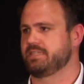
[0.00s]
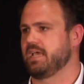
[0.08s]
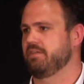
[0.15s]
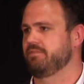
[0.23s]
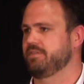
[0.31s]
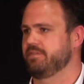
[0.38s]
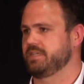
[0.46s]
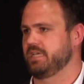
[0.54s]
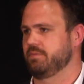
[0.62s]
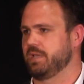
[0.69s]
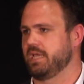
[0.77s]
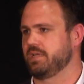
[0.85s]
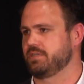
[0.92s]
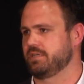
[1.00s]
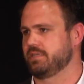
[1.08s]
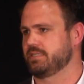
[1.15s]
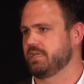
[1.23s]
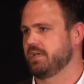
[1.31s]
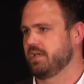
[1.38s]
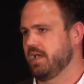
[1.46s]
10, 15
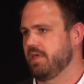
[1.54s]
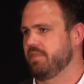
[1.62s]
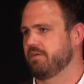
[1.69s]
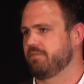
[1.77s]
pages, and